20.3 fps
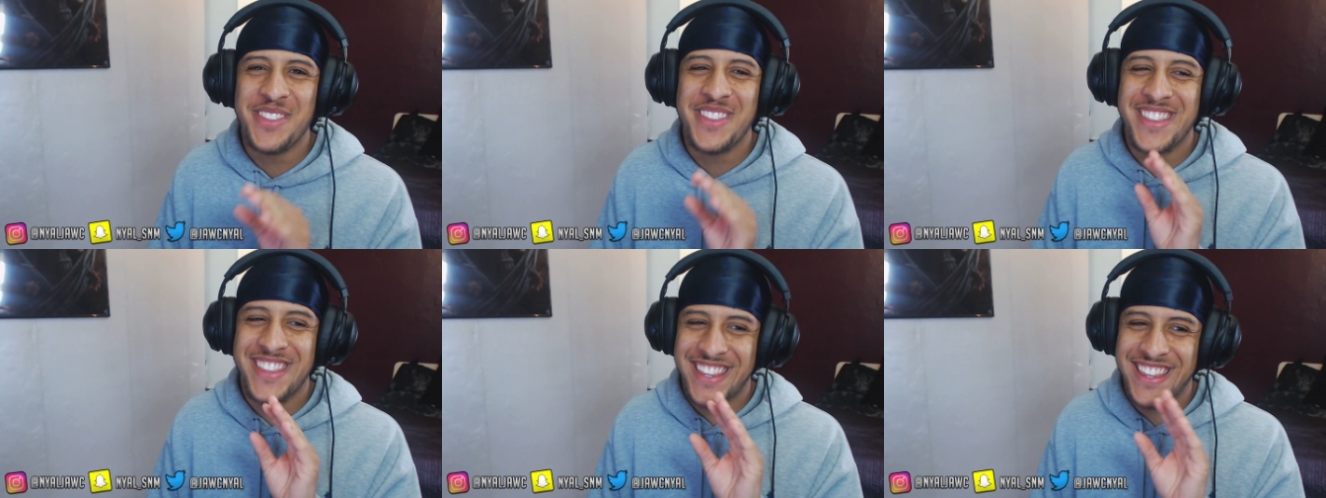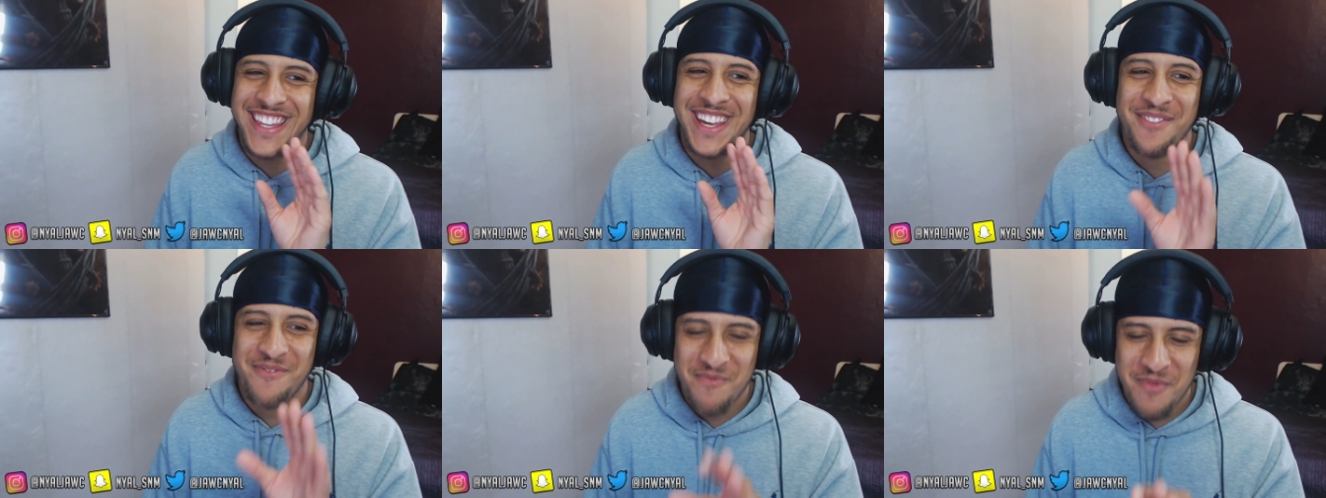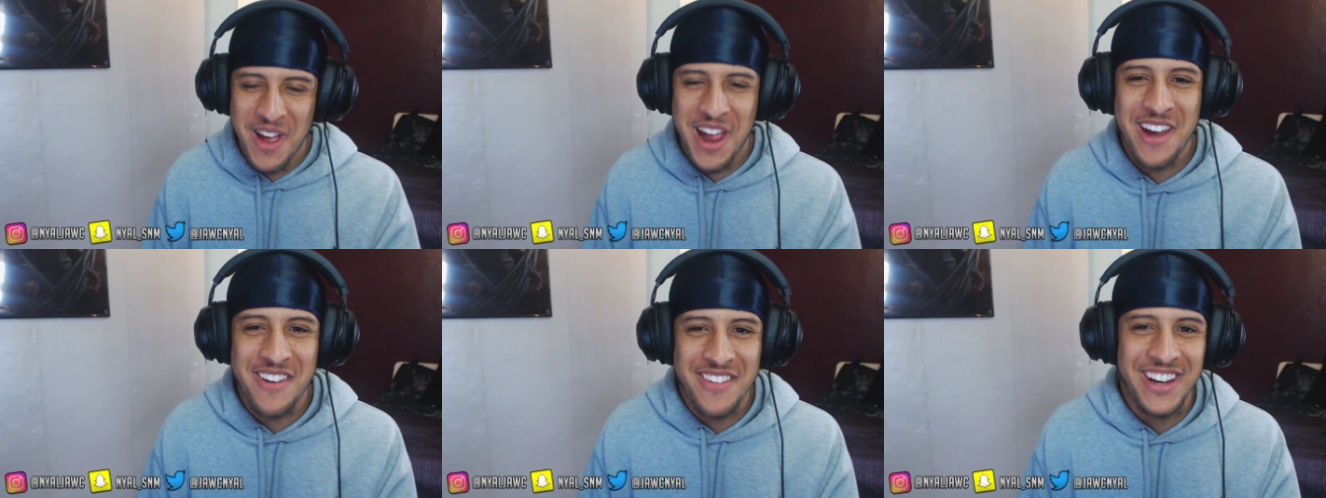the
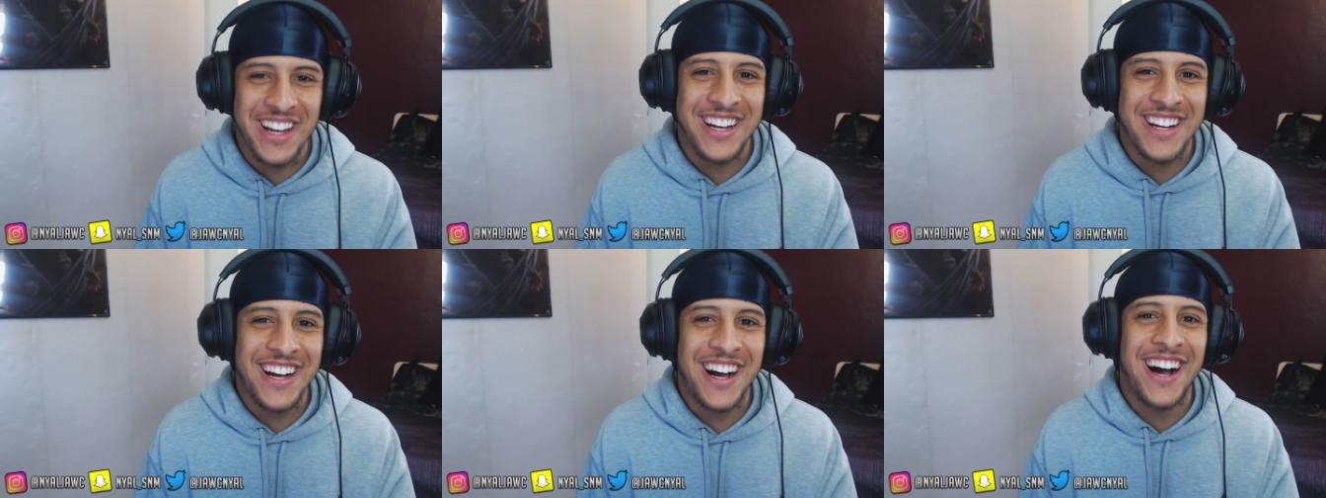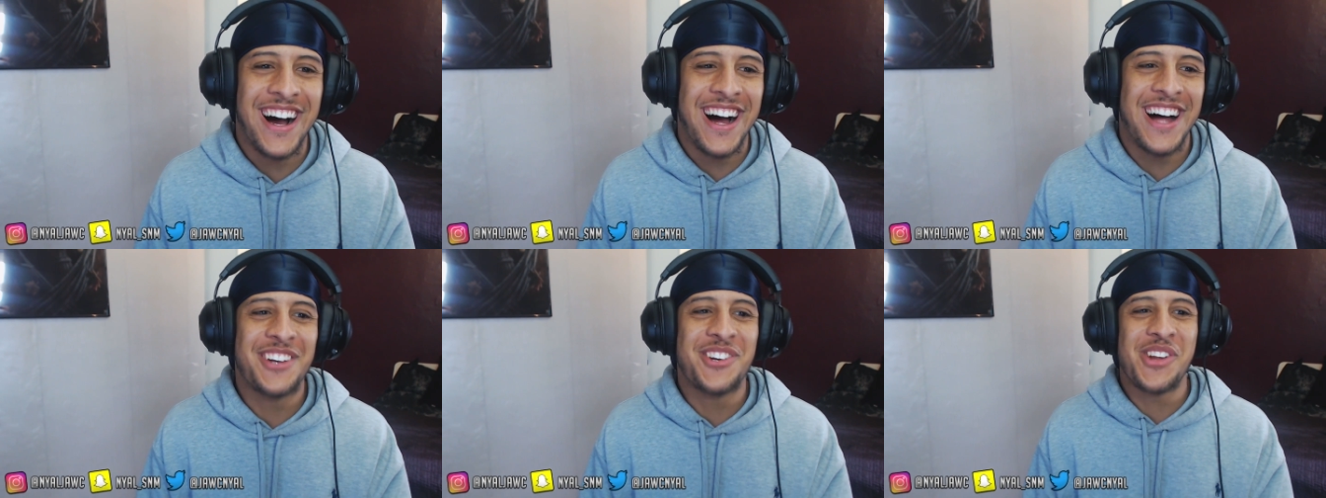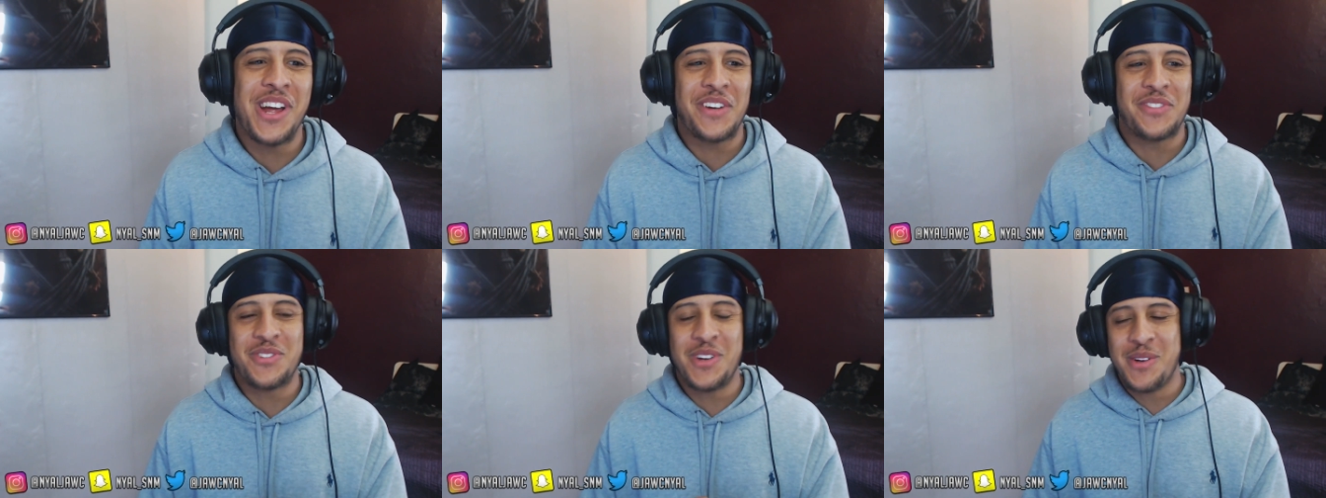better it got. I do
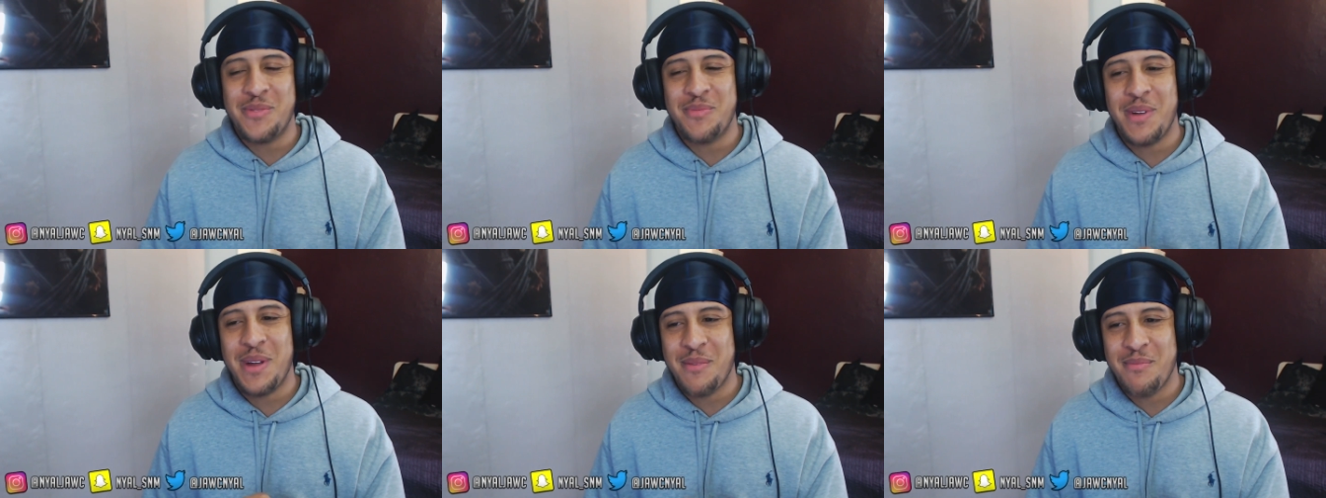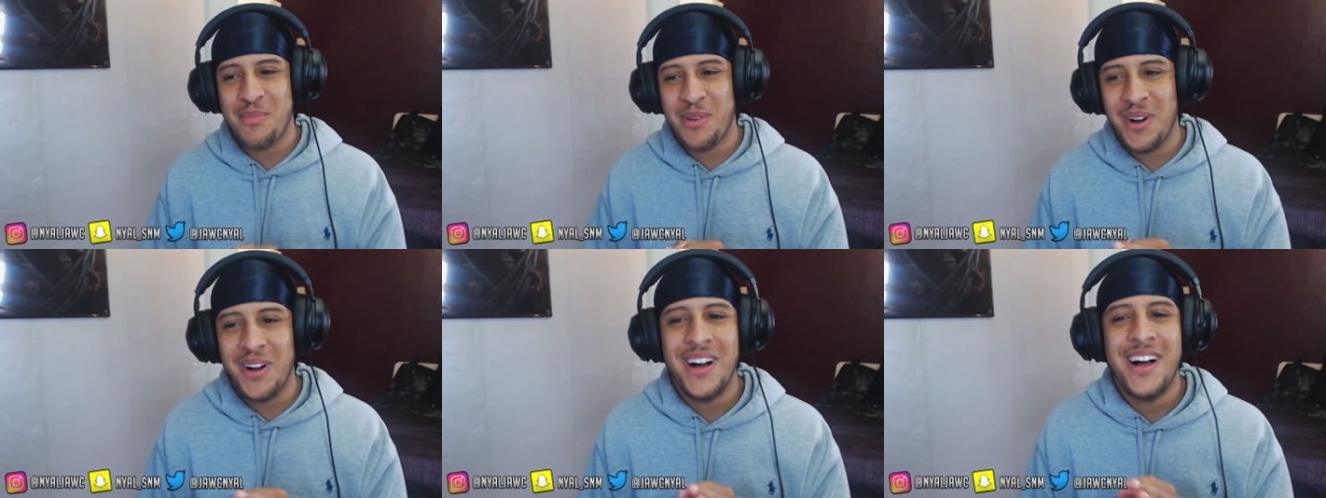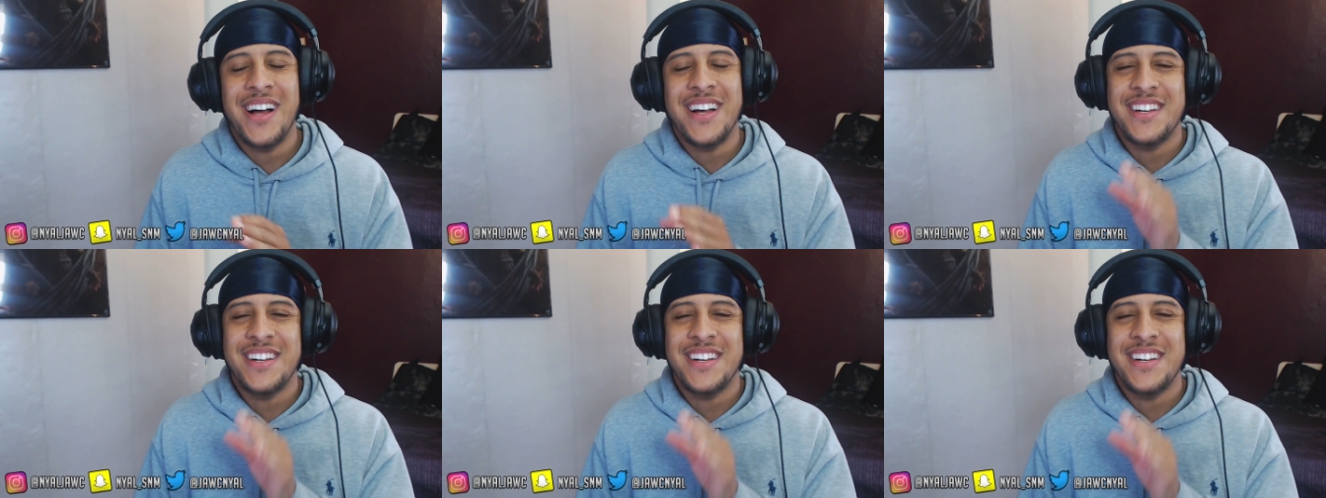have to admit, but.